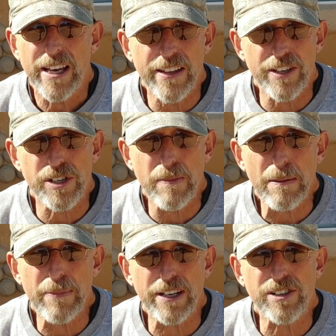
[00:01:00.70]
In the
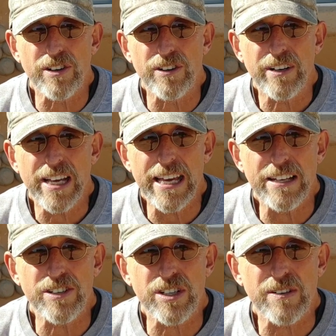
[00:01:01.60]
cement mixer,
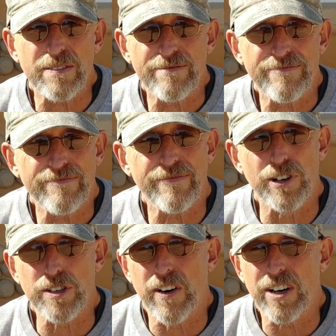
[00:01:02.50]
it's
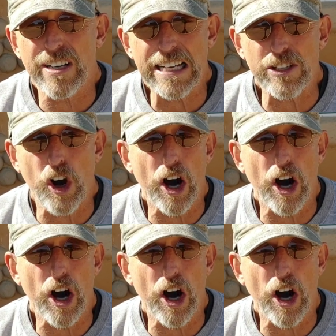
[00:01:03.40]
first of all, it's